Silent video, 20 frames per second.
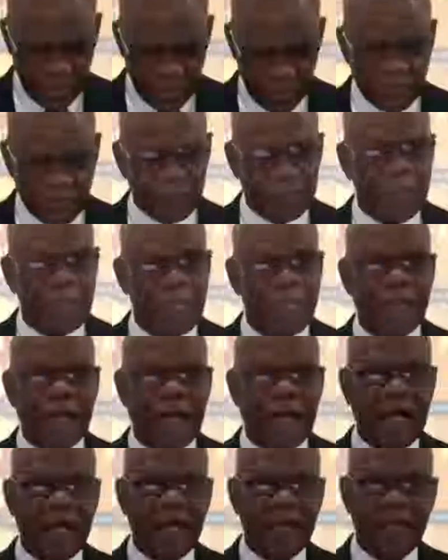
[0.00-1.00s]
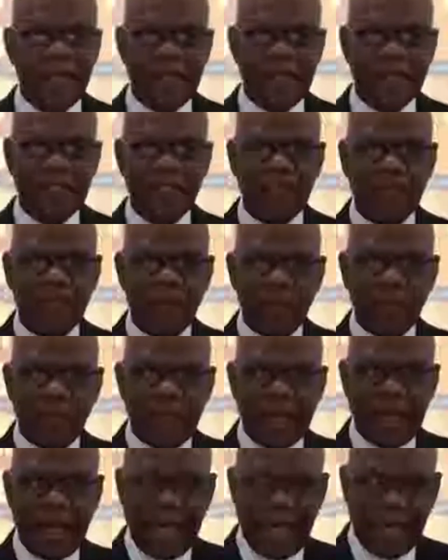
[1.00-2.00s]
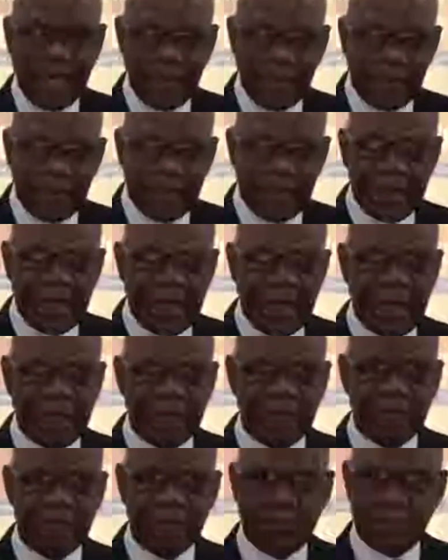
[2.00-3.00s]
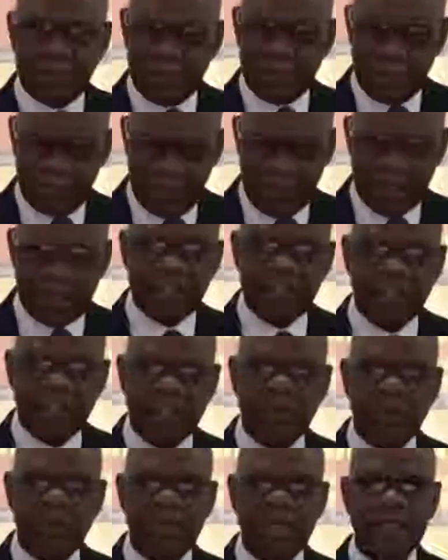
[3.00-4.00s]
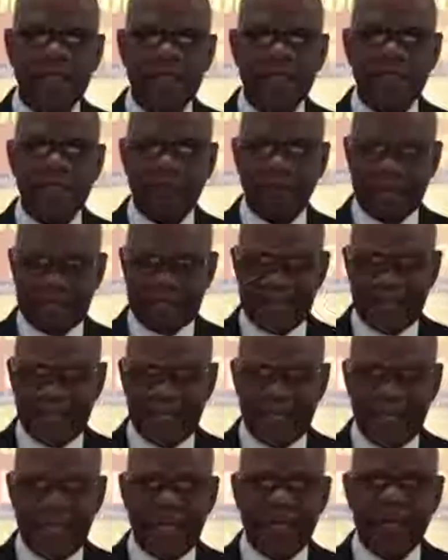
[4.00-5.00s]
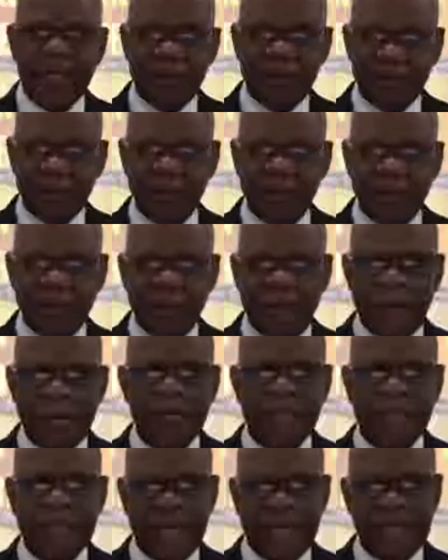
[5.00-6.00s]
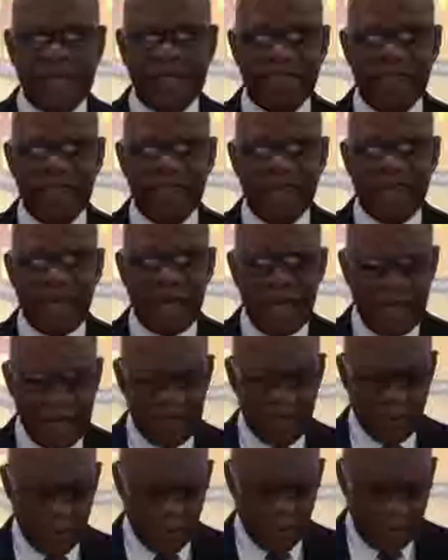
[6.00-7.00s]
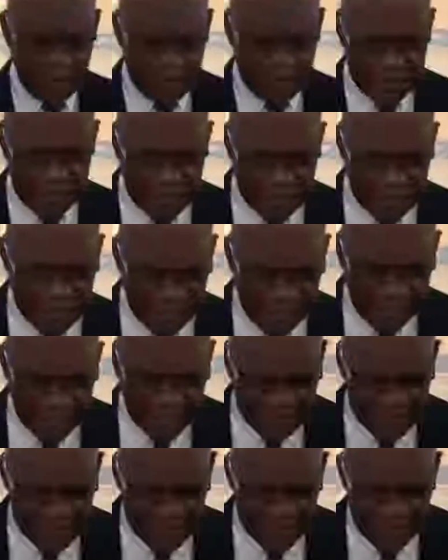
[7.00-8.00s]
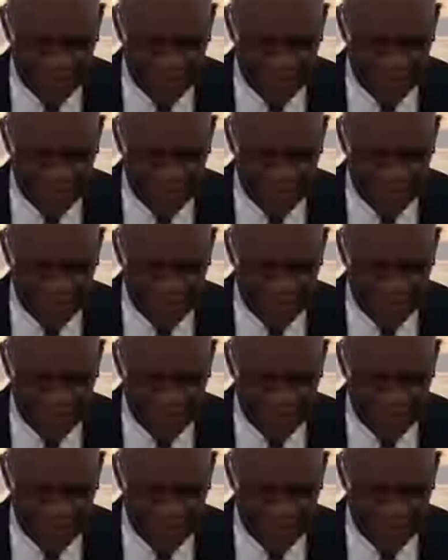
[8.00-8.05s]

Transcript: you that you can be in touch with us directly through our website at